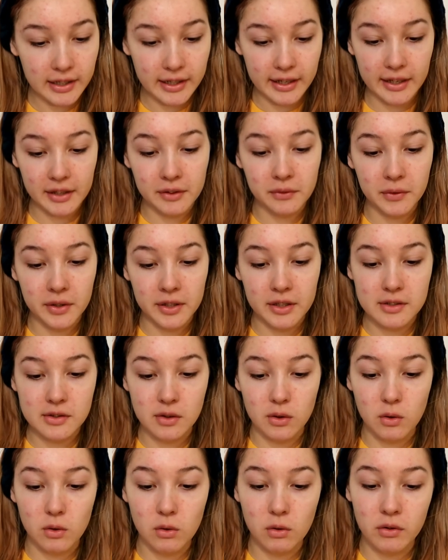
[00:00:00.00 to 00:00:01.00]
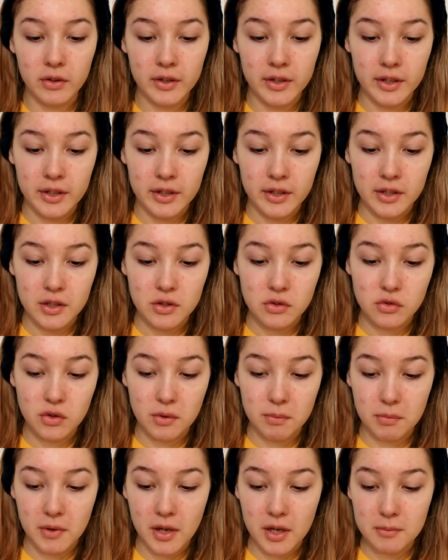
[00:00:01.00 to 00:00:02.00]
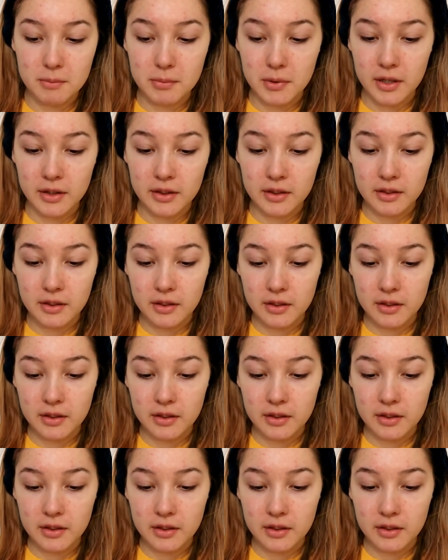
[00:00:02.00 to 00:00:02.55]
hate when it's all dripping, but